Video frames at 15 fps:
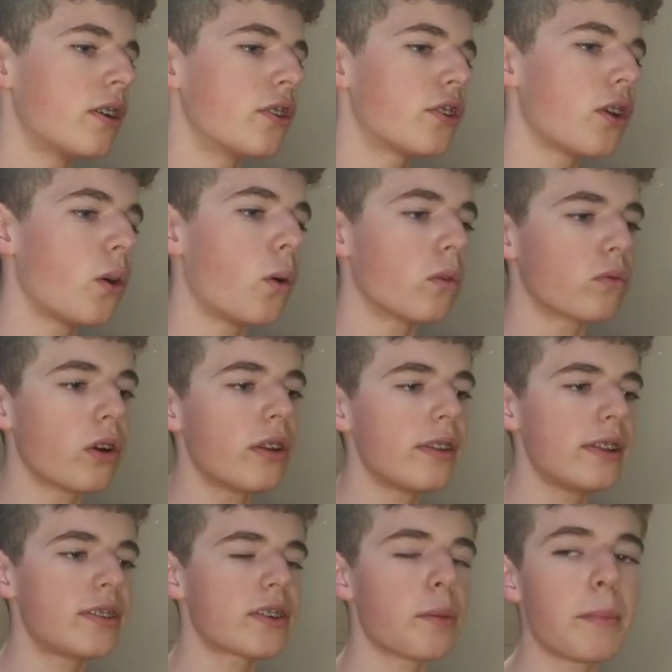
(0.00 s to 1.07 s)
So run
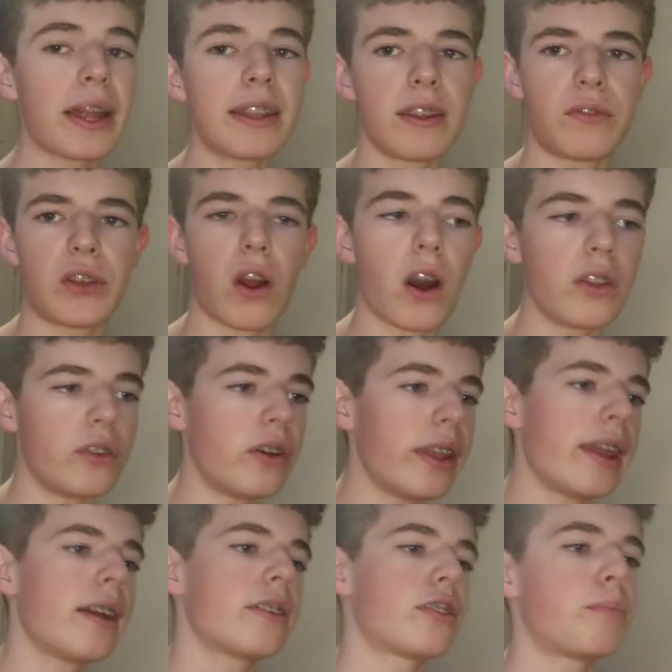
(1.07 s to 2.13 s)
this command if you're on Linux,